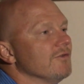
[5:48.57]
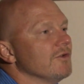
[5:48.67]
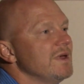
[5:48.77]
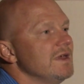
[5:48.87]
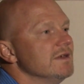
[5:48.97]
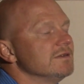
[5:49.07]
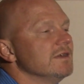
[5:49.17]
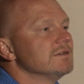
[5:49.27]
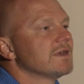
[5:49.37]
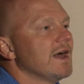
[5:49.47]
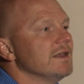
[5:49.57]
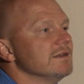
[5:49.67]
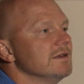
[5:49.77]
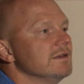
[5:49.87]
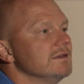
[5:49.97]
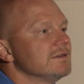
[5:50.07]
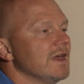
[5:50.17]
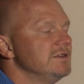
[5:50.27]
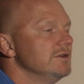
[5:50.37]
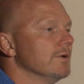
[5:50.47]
for me is kind of sketchy